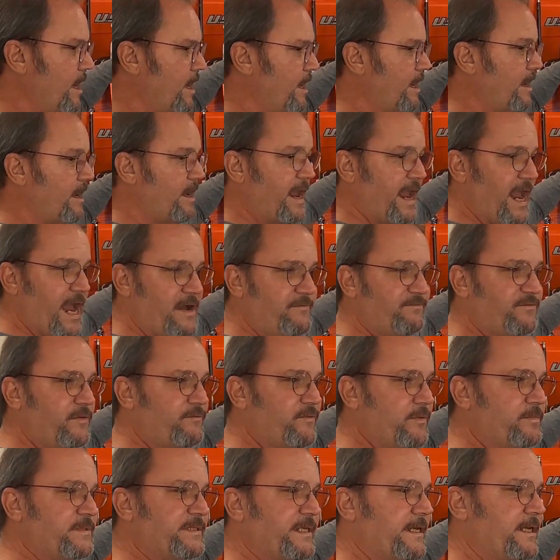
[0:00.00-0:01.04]
Half
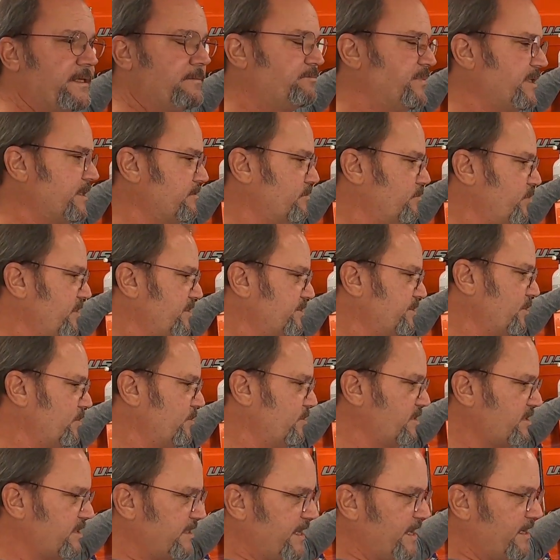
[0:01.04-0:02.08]
of them did, but what you're
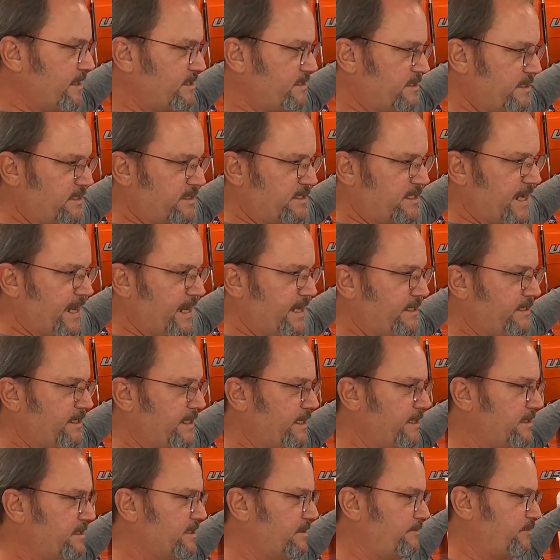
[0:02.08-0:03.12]
looking at is a
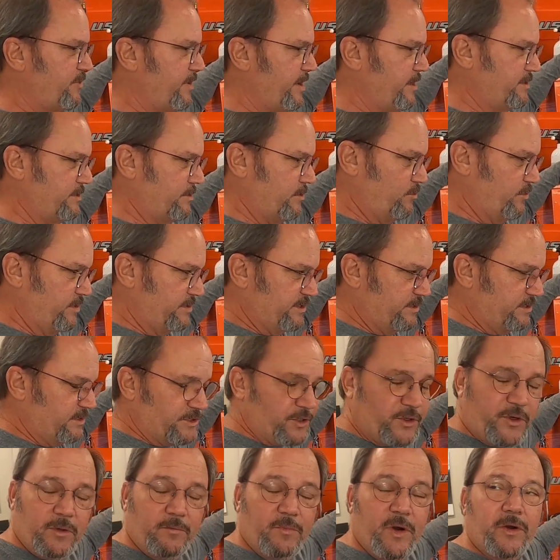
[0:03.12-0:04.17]
Sandine compressor, which is
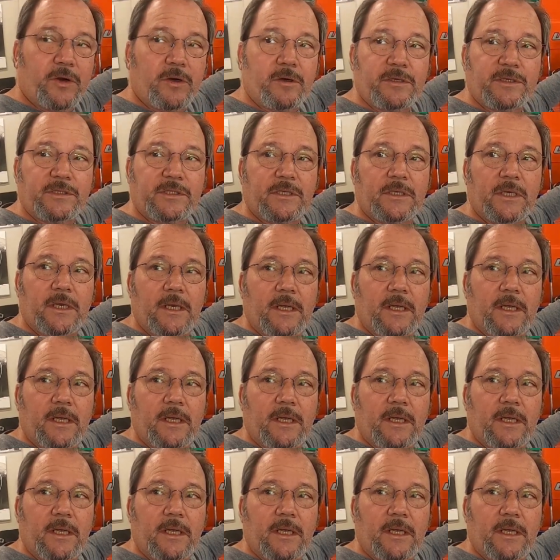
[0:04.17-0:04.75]
General Motors.